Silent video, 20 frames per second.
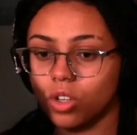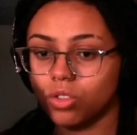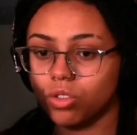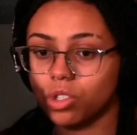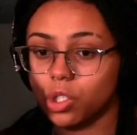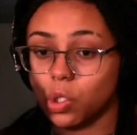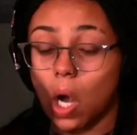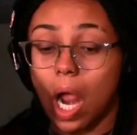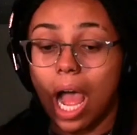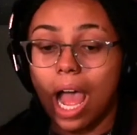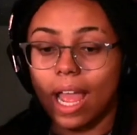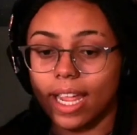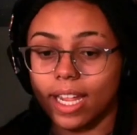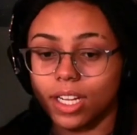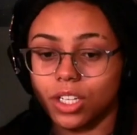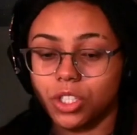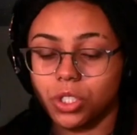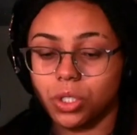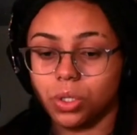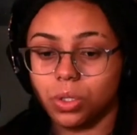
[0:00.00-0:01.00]

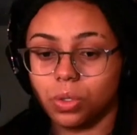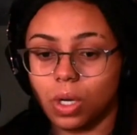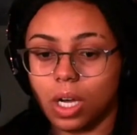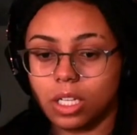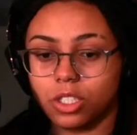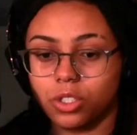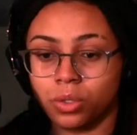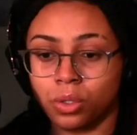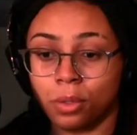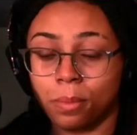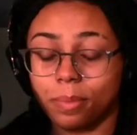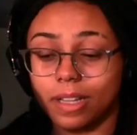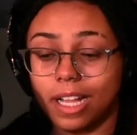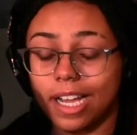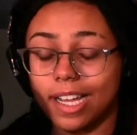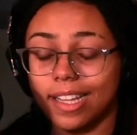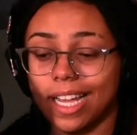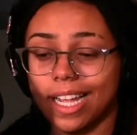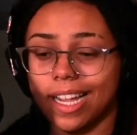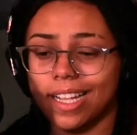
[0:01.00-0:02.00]
trying to
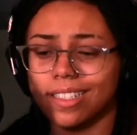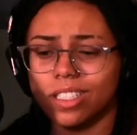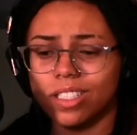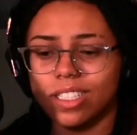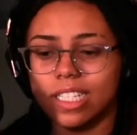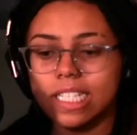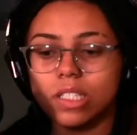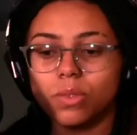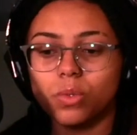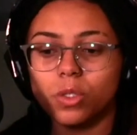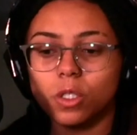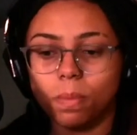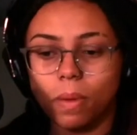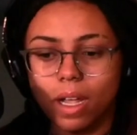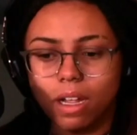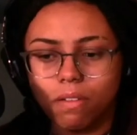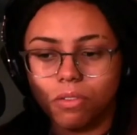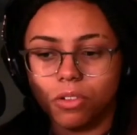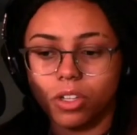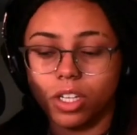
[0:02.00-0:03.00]
apply that, because it's
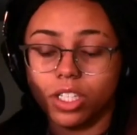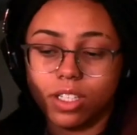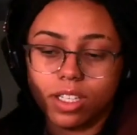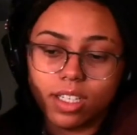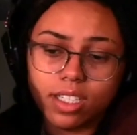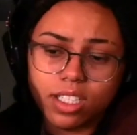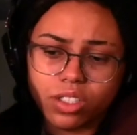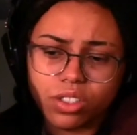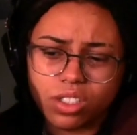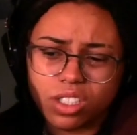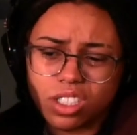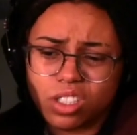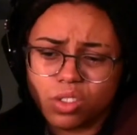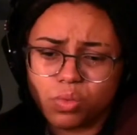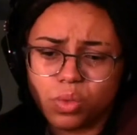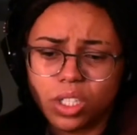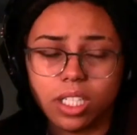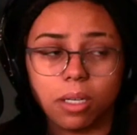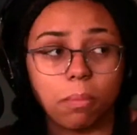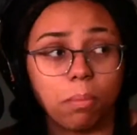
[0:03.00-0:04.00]
respectful, and it's
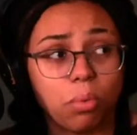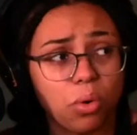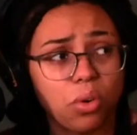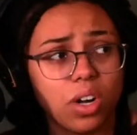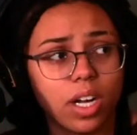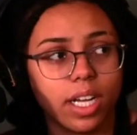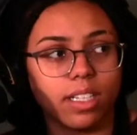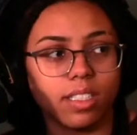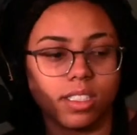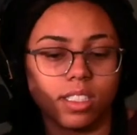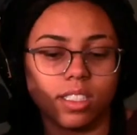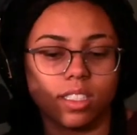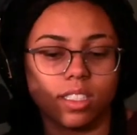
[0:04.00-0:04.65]
really important.